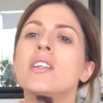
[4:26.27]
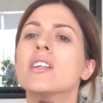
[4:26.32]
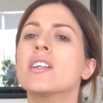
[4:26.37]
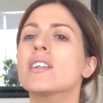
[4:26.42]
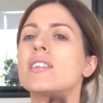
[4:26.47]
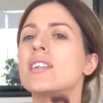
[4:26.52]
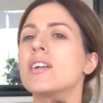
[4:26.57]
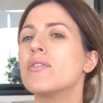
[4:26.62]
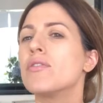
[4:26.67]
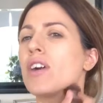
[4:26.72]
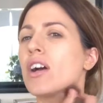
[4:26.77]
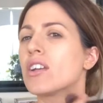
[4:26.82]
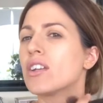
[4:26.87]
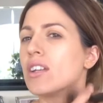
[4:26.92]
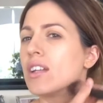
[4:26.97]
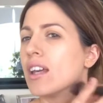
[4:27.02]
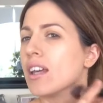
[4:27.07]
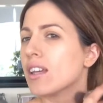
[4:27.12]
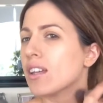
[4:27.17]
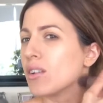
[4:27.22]
because I find
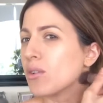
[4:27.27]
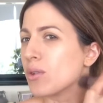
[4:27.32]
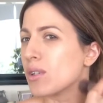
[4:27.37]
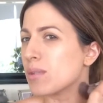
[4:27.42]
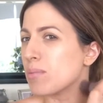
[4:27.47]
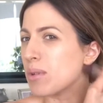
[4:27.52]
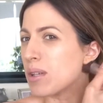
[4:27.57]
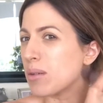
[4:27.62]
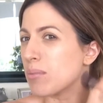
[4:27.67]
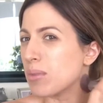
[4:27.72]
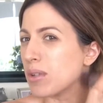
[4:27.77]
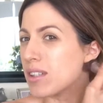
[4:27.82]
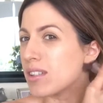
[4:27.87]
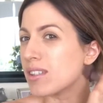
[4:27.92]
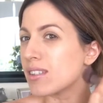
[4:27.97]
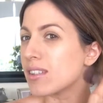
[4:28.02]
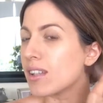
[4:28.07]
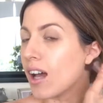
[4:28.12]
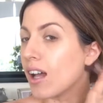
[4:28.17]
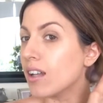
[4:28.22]
your neck can always be a bit
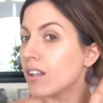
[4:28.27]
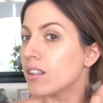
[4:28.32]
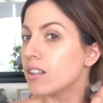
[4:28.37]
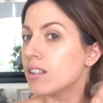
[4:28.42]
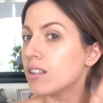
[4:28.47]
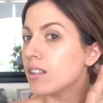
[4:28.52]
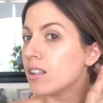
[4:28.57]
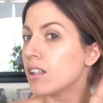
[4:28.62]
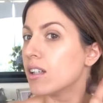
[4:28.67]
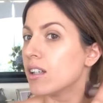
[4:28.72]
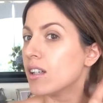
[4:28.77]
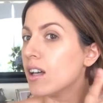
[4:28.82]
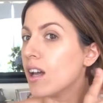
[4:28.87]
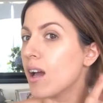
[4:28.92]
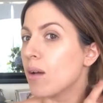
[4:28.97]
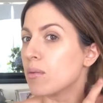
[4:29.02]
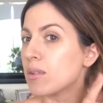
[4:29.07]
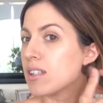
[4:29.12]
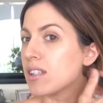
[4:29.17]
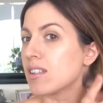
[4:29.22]
discoloured.
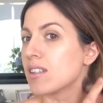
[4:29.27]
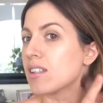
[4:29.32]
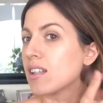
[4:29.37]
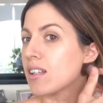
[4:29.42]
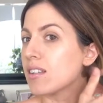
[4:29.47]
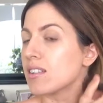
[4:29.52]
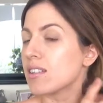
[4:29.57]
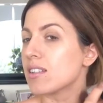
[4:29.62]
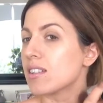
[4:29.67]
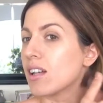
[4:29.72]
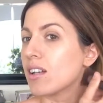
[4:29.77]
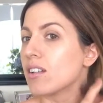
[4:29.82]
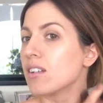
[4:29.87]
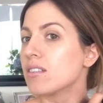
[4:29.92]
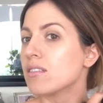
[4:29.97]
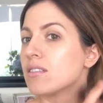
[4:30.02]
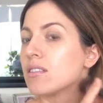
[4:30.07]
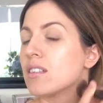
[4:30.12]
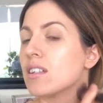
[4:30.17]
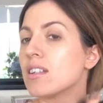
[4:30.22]
It doesn't get the sun
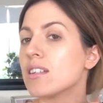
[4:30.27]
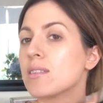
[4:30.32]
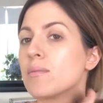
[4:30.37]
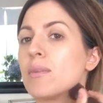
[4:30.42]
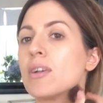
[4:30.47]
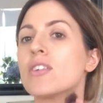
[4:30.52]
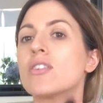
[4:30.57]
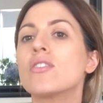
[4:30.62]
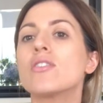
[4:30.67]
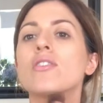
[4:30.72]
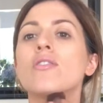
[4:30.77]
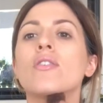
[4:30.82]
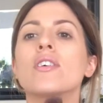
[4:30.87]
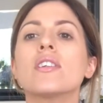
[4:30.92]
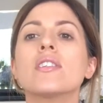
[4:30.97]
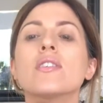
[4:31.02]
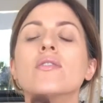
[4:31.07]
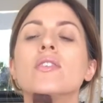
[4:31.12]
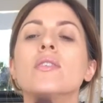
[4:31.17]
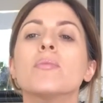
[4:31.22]
as much as the
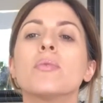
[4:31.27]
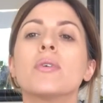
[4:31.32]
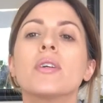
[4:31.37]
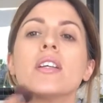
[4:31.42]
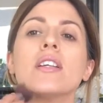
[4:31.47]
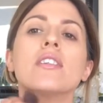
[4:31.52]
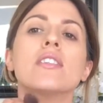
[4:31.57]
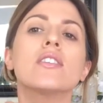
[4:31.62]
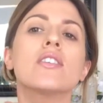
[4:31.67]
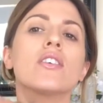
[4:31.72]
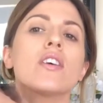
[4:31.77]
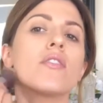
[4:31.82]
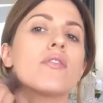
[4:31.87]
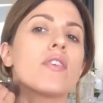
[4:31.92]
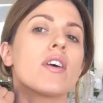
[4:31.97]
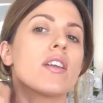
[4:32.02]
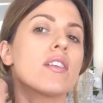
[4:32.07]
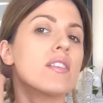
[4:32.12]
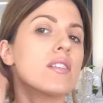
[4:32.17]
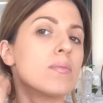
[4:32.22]
rest of your body, so I
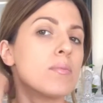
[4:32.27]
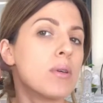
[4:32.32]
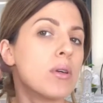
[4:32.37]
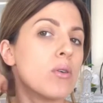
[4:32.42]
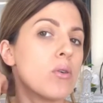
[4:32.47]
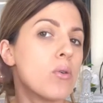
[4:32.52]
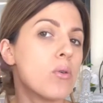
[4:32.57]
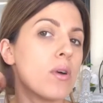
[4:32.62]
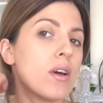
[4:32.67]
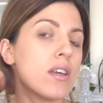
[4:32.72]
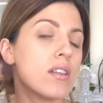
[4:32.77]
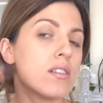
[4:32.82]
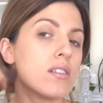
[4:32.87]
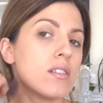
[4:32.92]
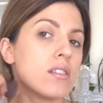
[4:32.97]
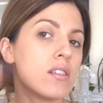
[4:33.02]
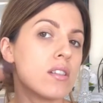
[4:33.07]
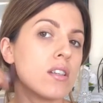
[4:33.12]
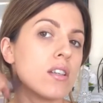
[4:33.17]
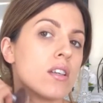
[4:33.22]
find this bit always
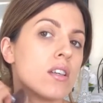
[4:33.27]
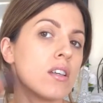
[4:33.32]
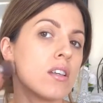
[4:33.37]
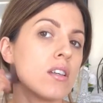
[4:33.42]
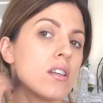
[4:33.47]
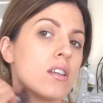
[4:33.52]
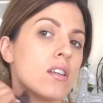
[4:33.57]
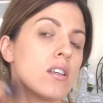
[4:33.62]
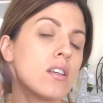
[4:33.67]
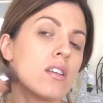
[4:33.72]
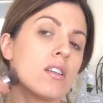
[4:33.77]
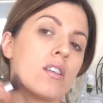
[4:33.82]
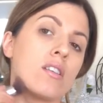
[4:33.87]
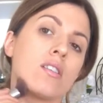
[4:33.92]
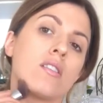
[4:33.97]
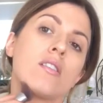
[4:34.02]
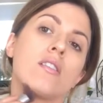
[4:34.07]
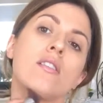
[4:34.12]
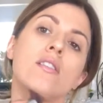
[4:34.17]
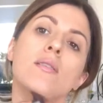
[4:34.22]

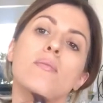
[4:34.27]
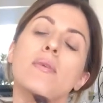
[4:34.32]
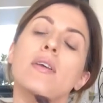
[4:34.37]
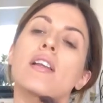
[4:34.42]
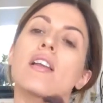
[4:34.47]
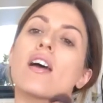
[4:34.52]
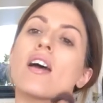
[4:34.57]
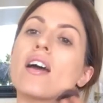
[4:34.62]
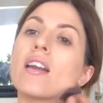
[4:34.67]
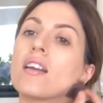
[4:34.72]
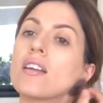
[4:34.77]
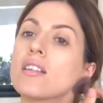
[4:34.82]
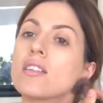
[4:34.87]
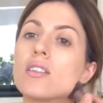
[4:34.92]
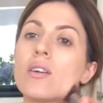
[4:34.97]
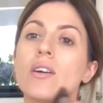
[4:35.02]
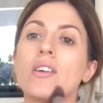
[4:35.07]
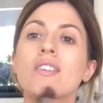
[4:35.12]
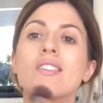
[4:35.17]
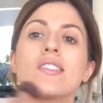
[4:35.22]
is a bit lighter.
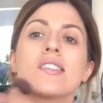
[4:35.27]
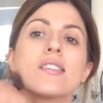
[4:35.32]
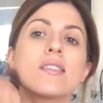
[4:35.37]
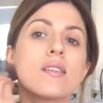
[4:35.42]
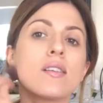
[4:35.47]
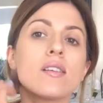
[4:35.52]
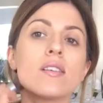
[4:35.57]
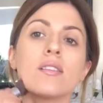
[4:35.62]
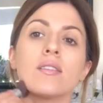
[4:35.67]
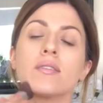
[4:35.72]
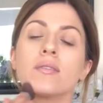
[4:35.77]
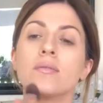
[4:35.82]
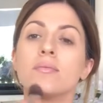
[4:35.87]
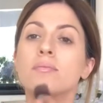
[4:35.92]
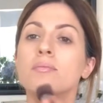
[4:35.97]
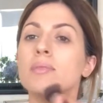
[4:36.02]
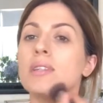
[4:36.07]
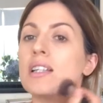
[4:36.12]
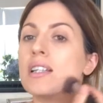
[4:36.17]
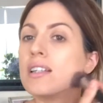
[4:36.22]
So I just
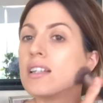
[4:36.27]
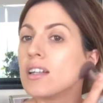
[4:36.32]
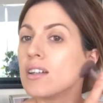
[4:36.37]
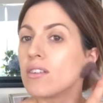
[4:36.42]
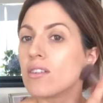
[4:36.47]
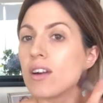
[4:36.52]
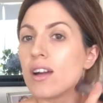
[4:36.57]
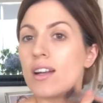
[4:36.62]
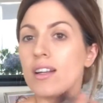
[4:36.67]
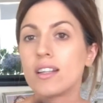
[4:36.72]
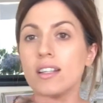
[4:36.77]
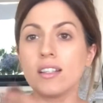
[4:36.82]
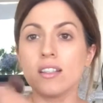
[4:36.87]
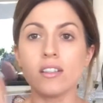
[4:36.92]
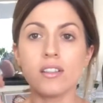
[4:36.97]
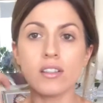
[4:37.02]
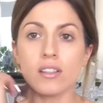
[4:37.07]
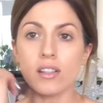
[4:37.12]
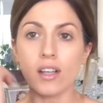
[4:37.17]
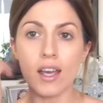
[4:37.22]
blend that right
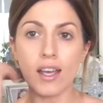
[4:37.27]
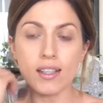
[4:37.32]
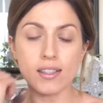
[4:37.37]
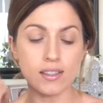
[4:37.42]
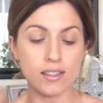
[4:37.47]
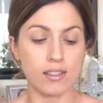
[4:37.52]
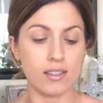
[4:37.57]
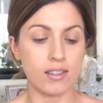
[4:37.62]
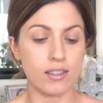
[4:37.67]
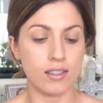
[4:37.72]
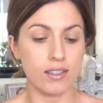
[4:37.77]
there, nice,